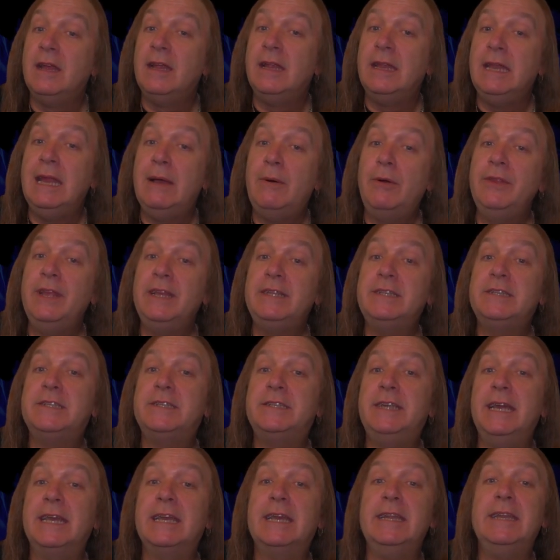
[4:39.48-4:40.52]
Now on that
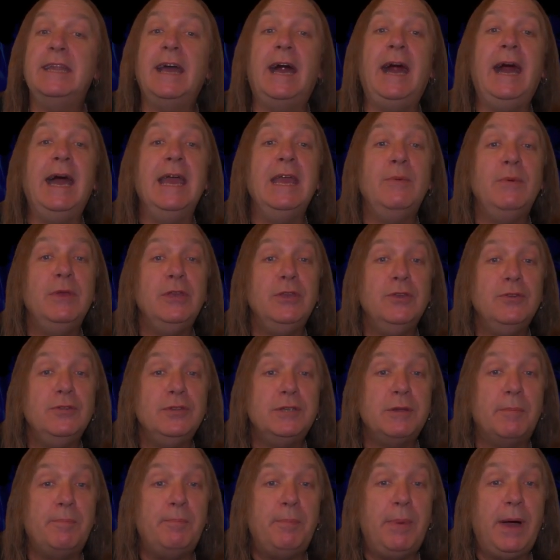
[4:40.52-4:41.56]
second A, we
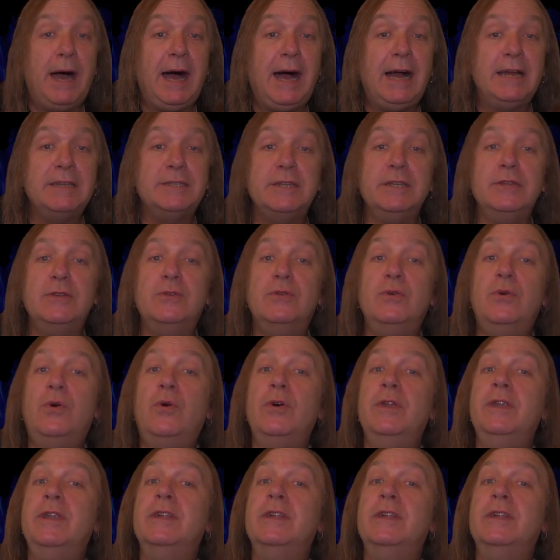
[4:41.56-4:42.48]
use a passing chord,